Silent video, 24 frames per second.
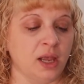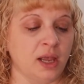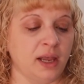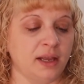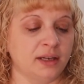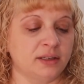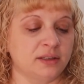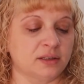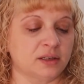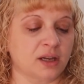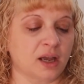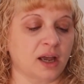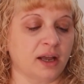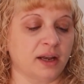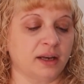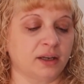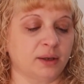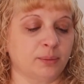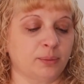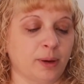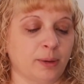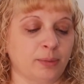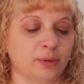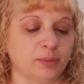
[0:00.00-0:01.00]
It's
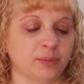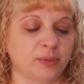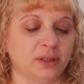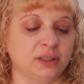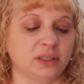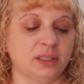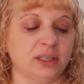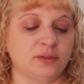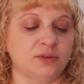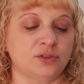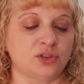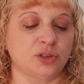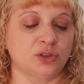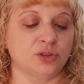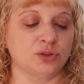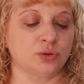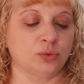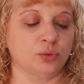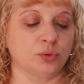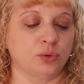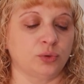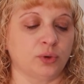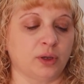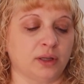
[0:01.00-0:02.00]
got peppermint leaves,
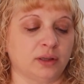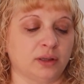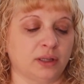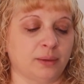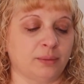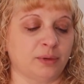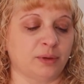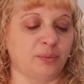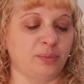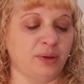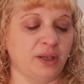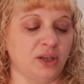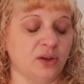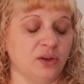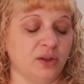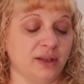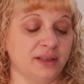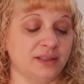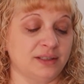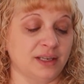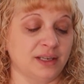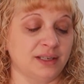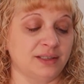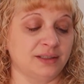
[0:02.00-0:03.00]
ginger root, and lemon peel,
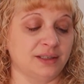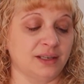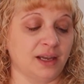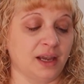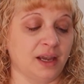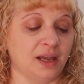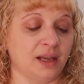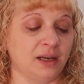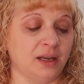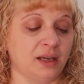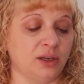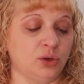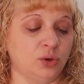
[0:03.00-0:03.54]
as they said.